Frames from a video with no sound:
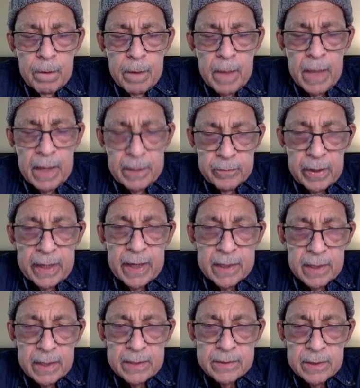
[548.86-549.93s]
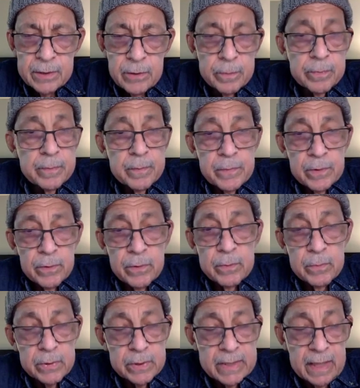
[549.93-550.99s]
And recognizing your
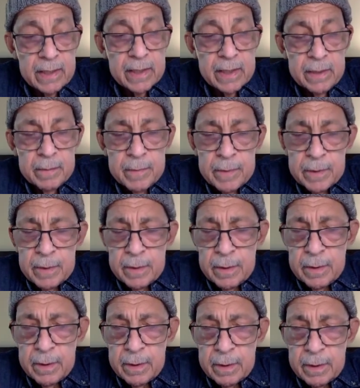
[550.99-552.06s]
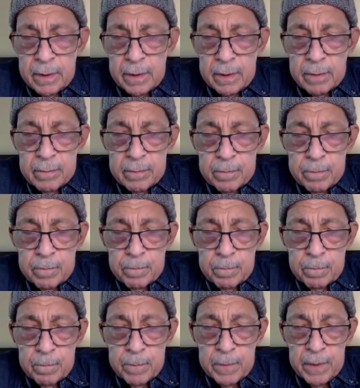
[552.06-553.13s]
own mortality, and
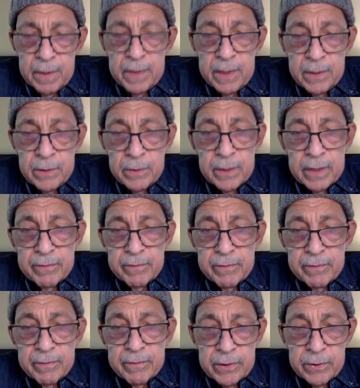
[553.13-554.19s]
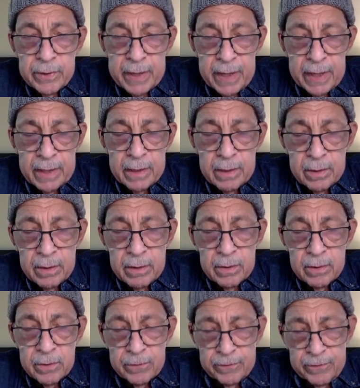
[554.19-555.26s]
then doing everything that you can
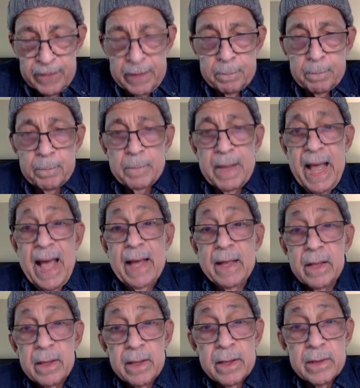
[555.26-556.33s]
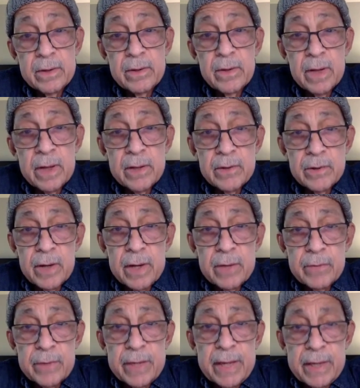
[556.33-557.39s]
to fight back and try
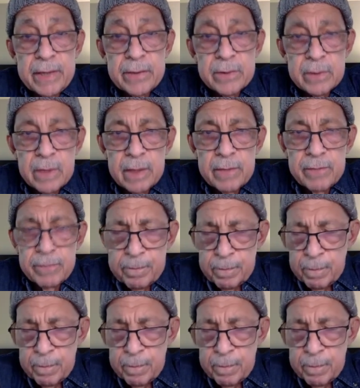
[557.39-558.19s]
and regain your life.